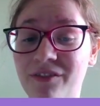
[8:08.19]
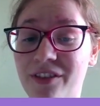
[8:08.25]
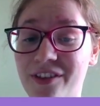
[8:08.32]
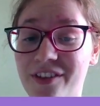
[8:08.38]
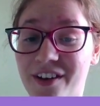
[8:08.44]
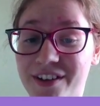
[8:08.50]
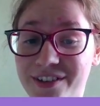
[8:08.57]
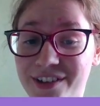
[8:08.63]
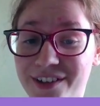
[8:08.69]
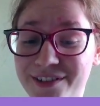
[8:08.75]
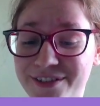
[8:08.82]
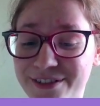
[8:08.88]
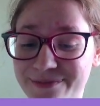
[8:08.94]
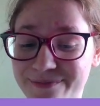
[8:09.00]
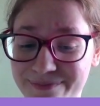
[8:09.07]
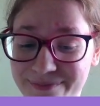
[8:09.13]
with
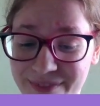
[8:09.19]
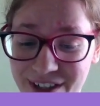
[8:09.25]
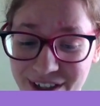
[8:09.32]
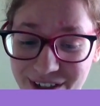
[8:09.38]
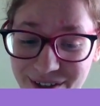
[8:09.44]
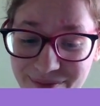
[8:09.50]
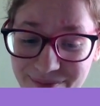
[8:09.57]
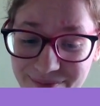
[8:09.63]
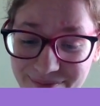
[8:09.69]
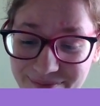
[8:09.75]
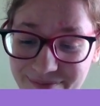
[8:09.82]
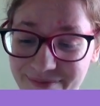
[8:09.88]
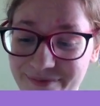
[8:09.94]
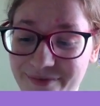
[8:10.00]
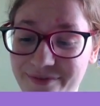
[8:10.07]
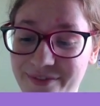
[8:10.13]
Psyduck.
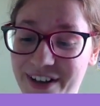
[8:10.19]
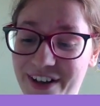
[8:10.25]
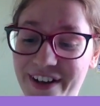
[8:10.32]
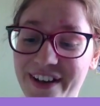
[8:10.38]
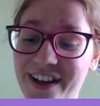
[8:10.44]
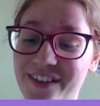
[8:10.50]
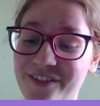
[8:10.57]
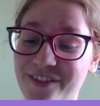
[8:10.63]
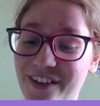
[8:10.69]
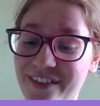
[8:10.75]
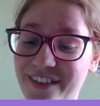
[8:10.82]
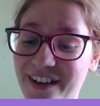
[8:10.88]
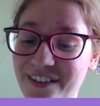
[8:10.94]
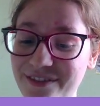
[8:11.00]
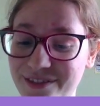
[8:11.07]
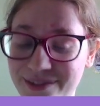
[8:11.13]
When I get stressed
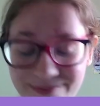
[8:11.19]
out,